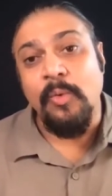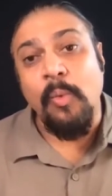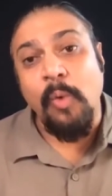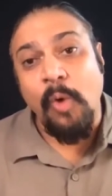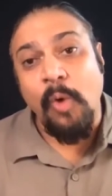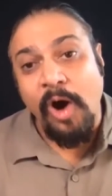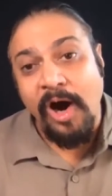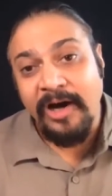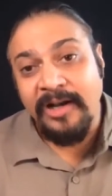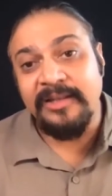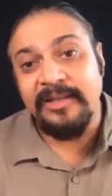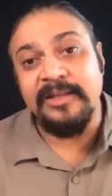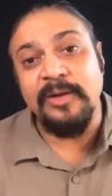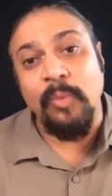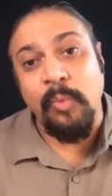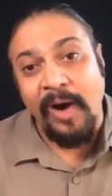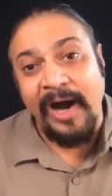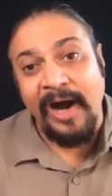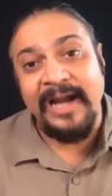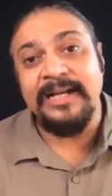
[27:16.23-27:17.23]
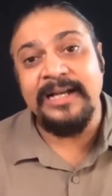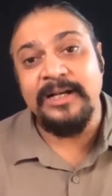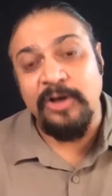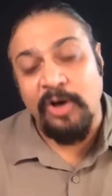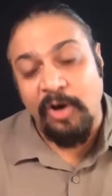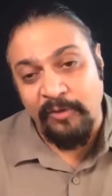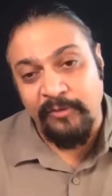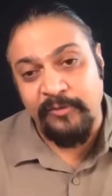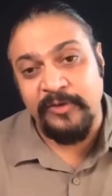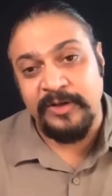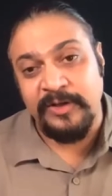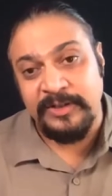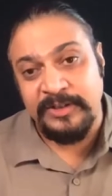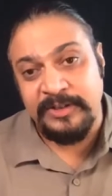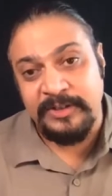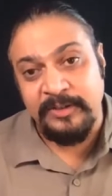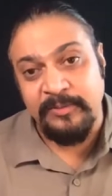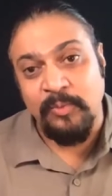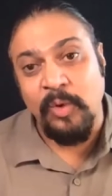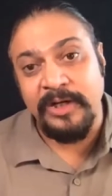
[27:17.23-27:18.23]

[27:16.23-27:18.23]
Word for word: what the wild offers,